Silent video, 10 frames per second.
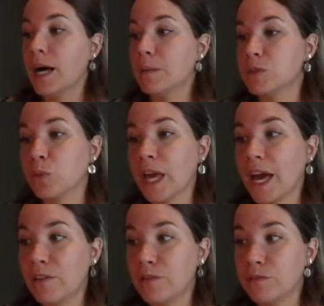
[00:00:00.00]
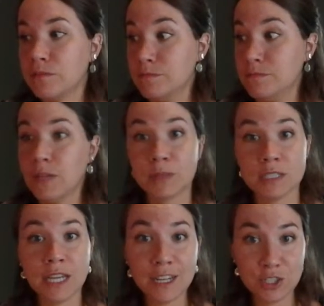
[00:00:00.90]
So we have up to
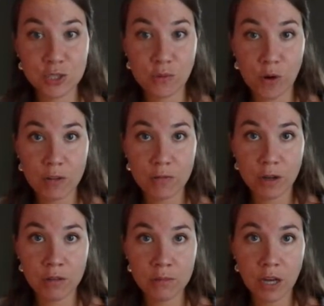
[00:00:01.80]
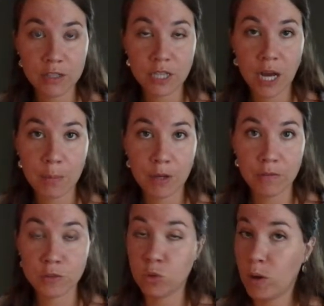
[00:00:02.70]
10 inches of rainfall on top
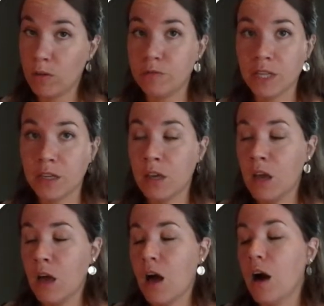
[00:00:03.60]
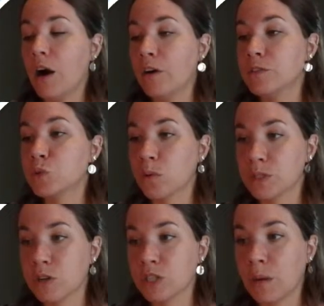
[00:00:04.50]
of 12 feet of storm
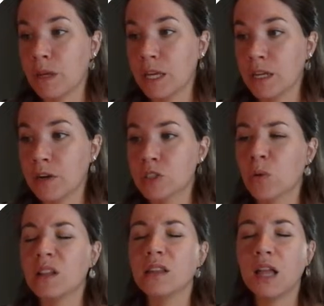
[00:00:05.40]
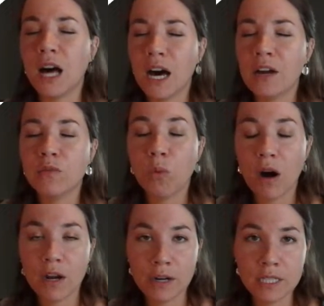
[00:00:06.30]
surge coming in here. So a lot of
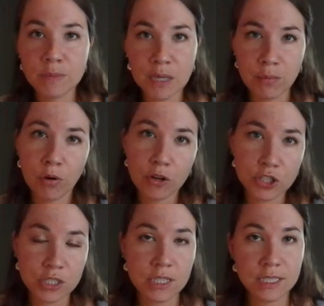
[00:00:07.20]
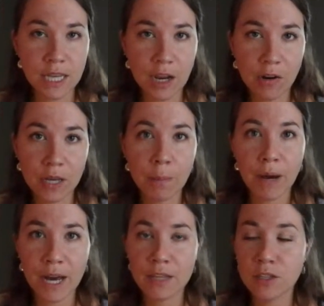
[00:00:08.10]
water is being pushed into this area
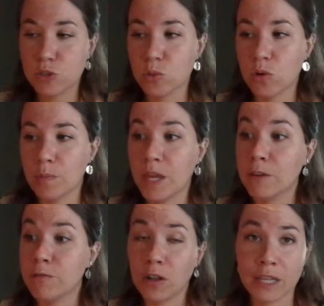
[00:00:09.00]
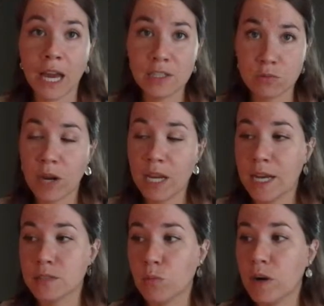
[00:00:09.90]
by the storm and falling as rain
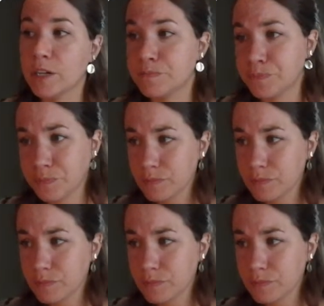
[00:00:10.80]
as well.